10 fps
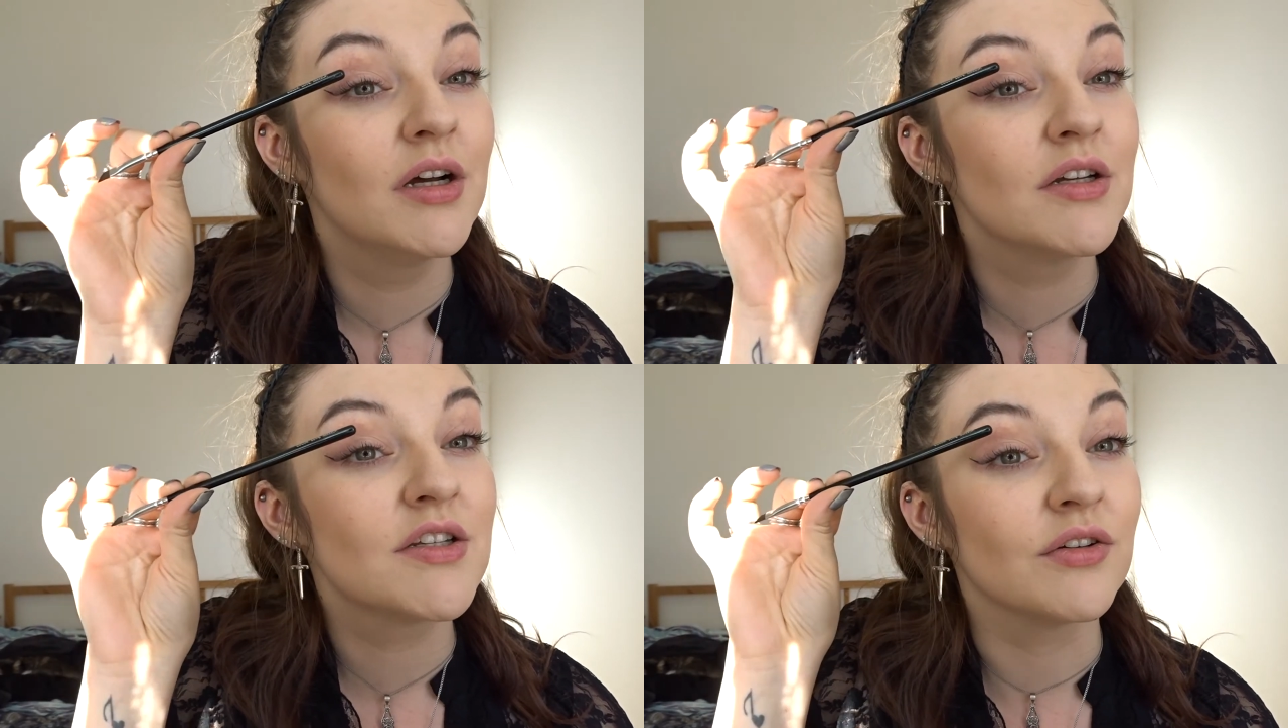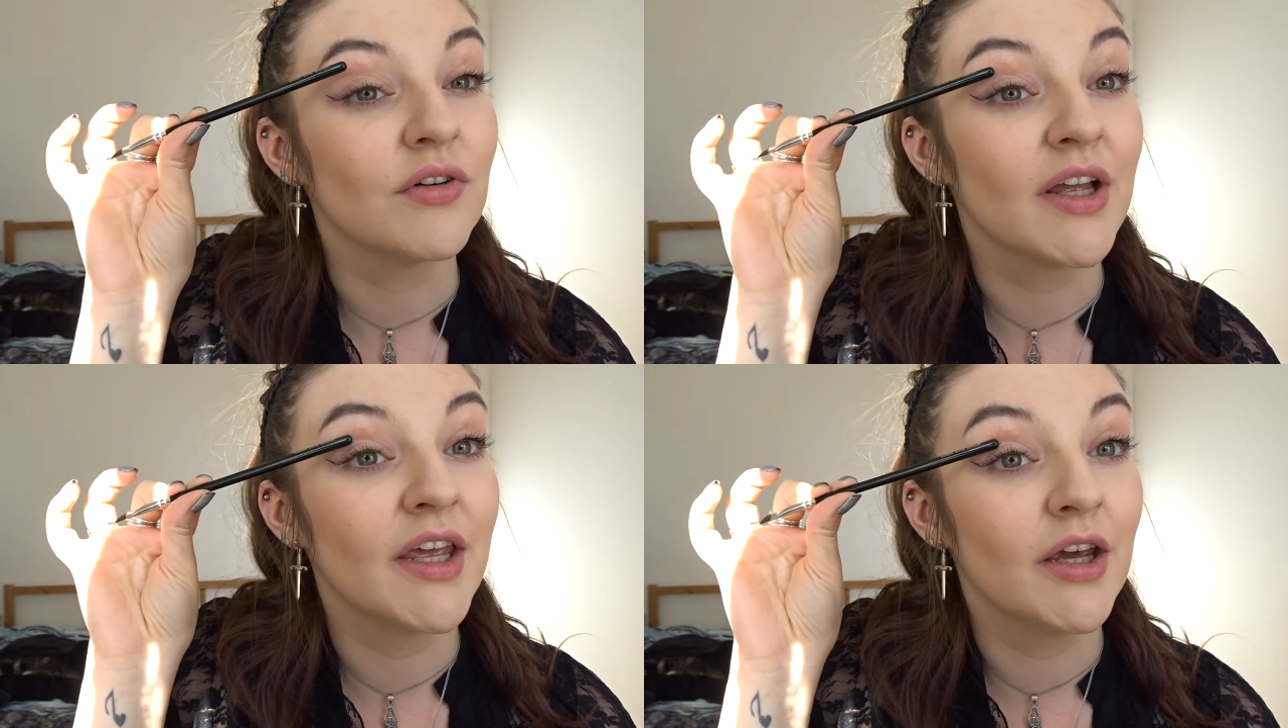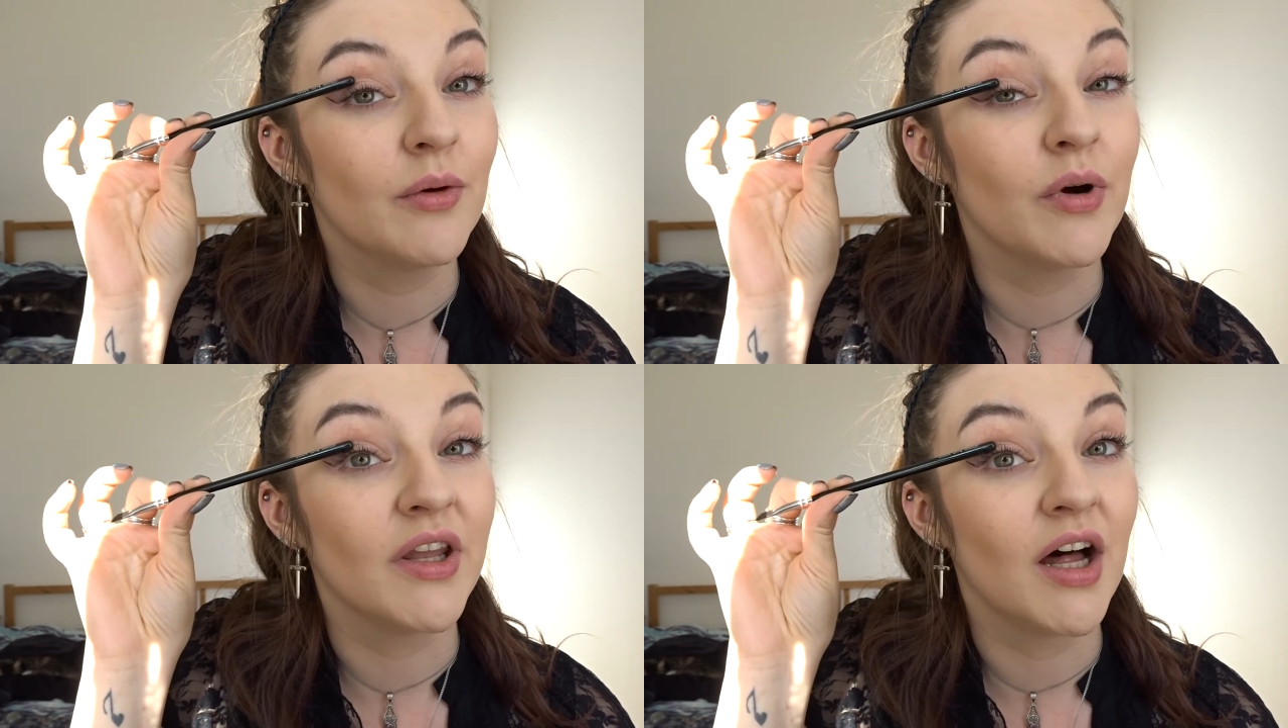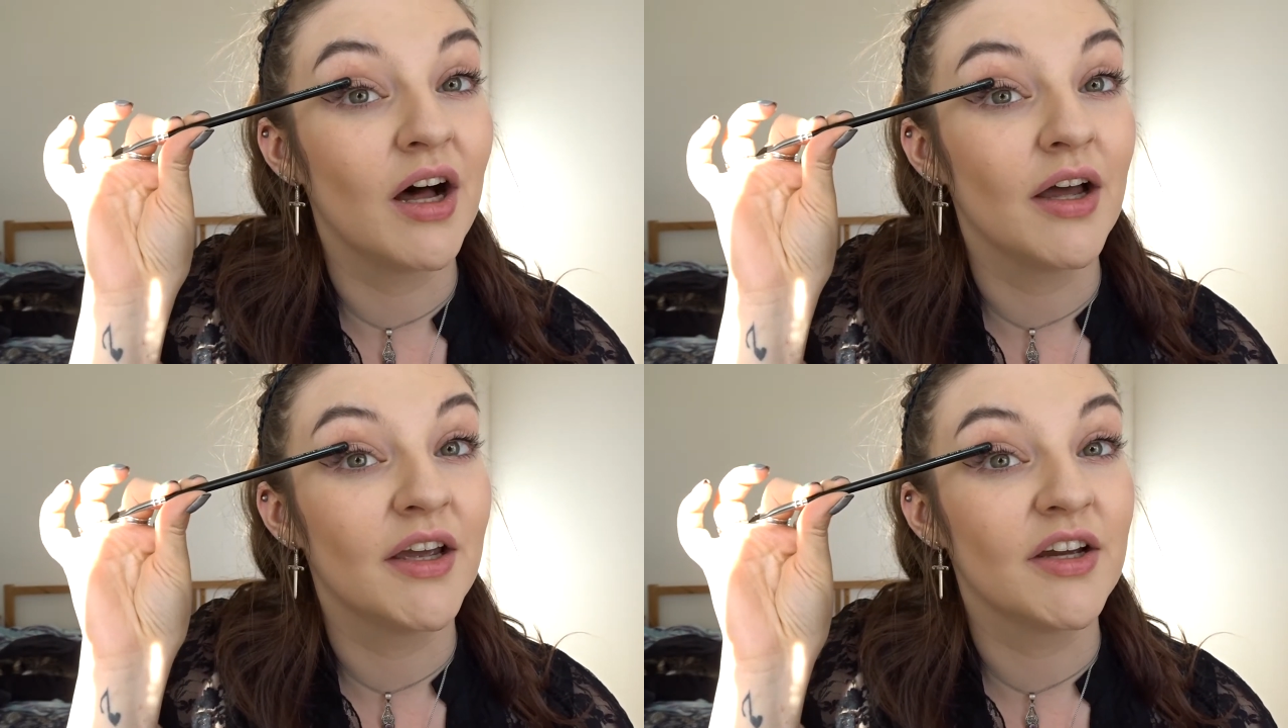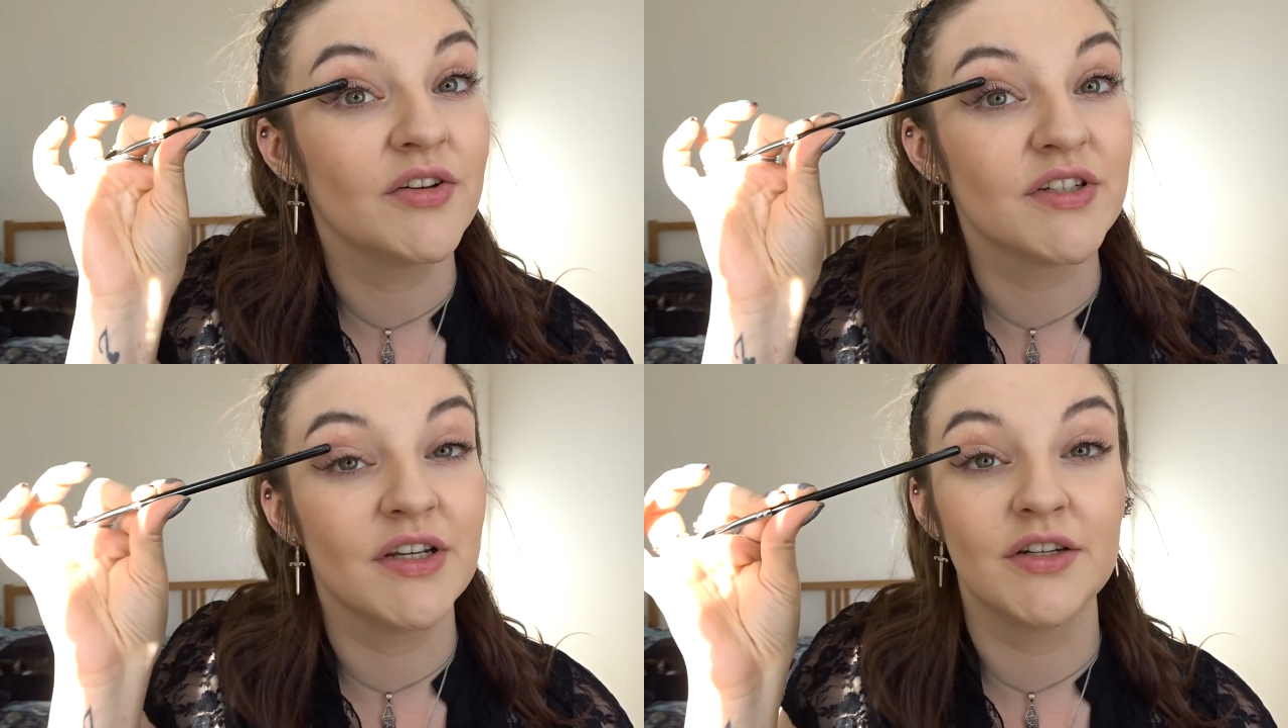So right here where the eye
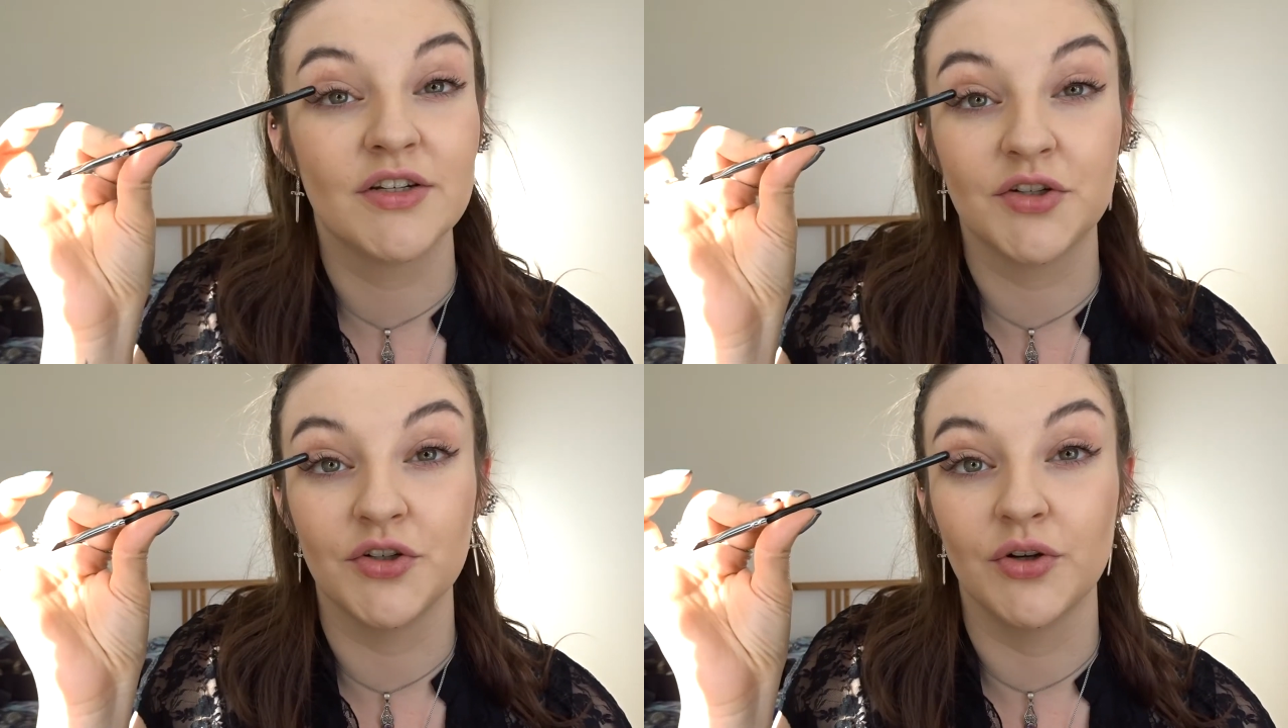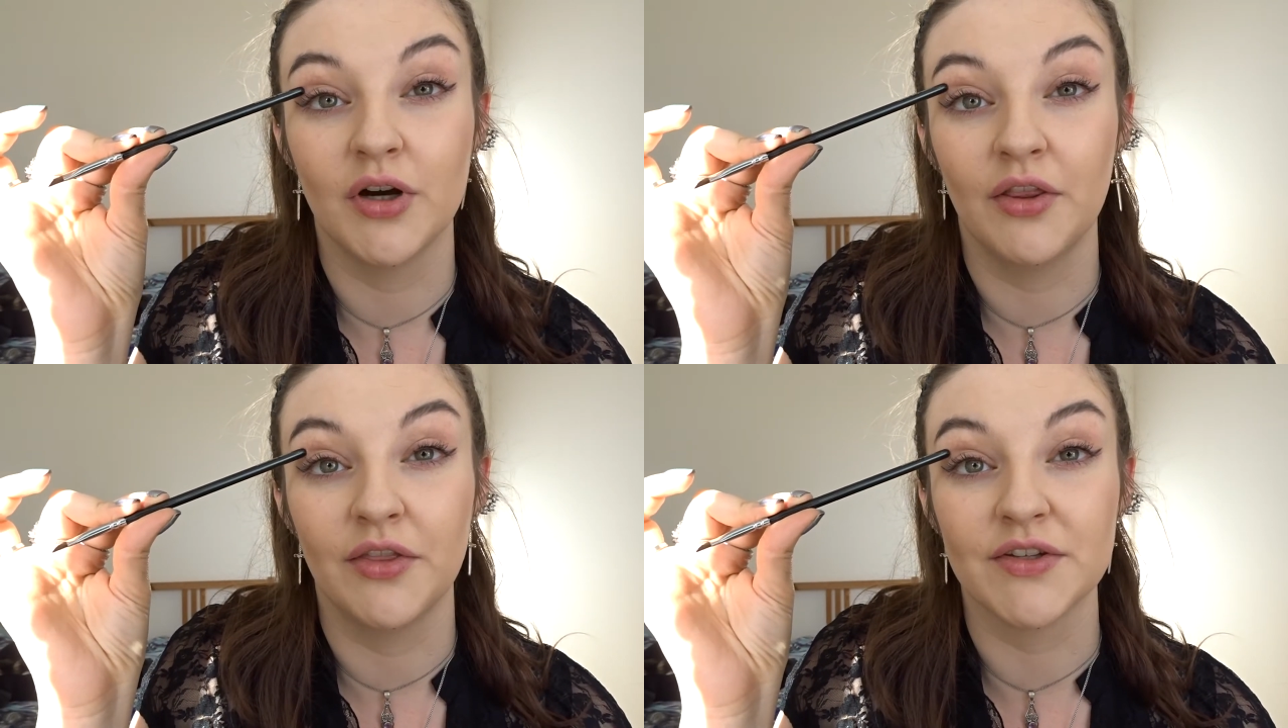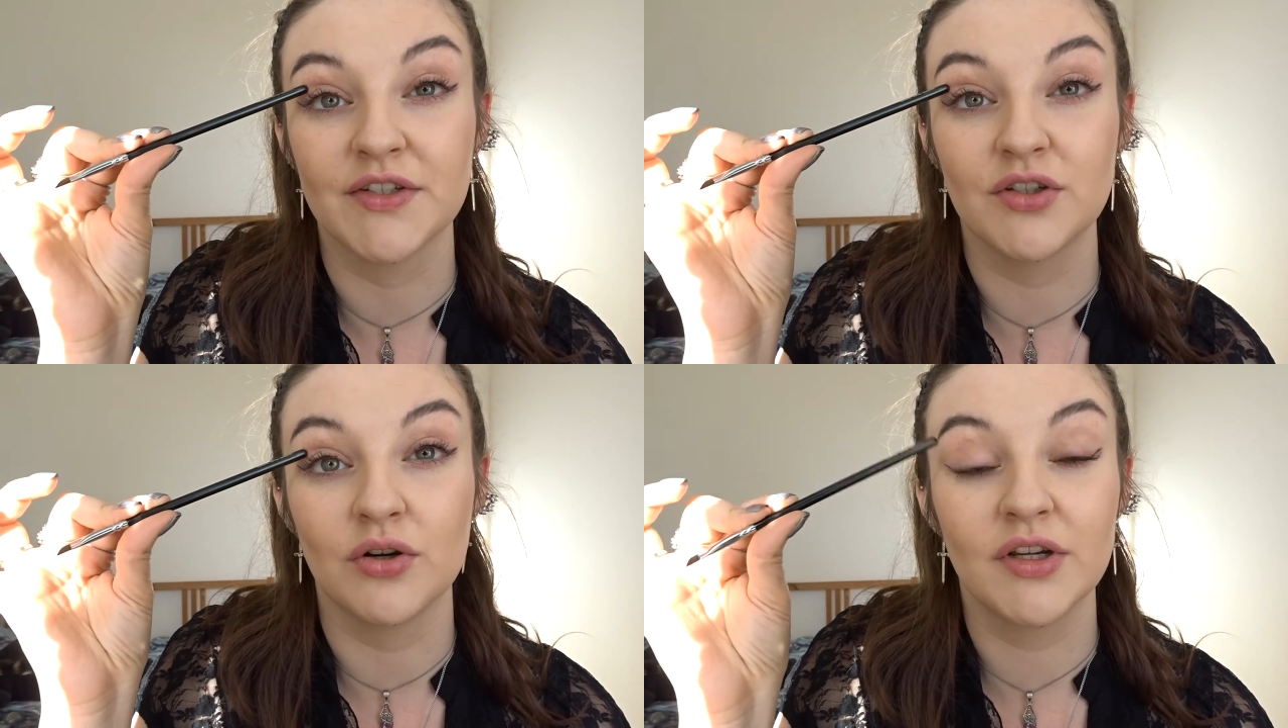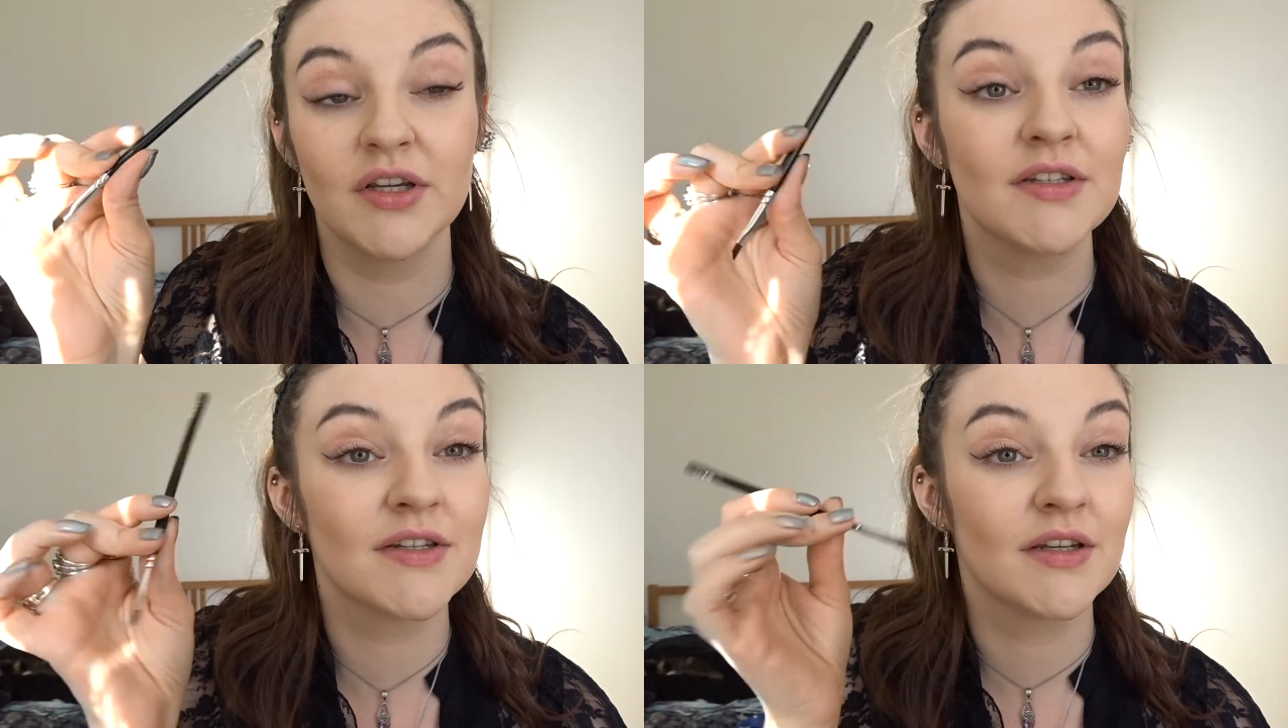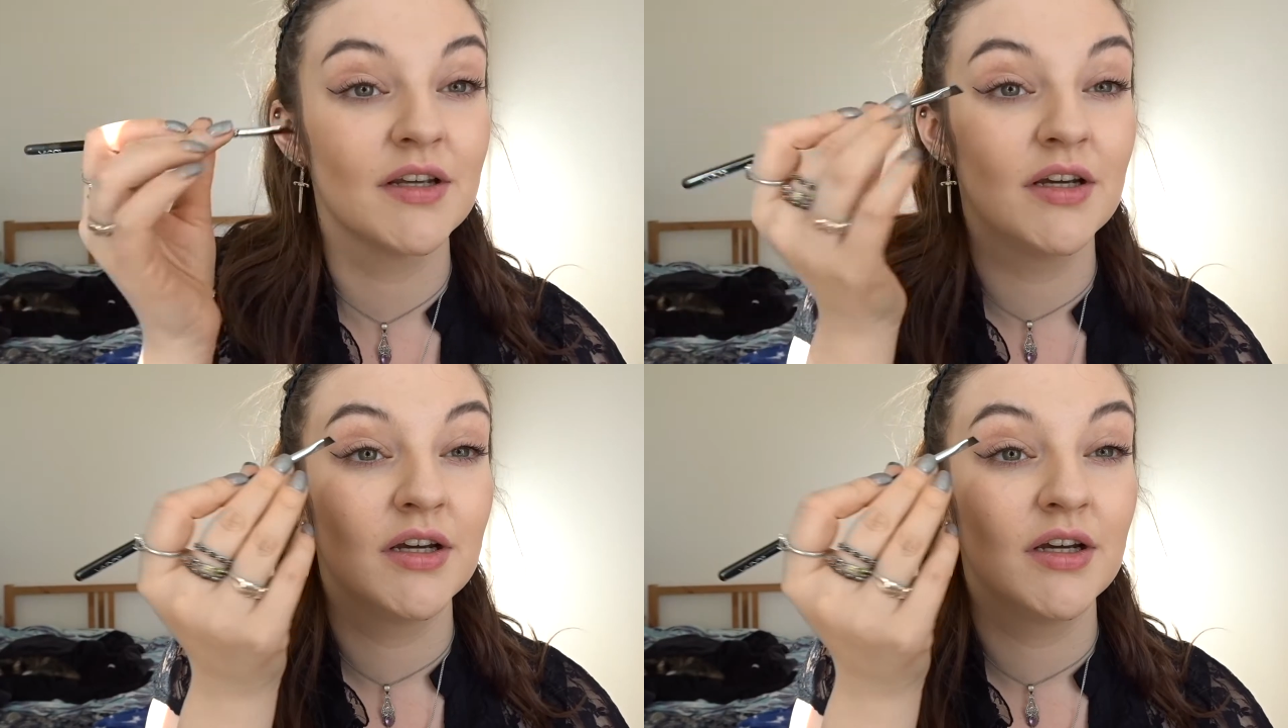goes into the socket,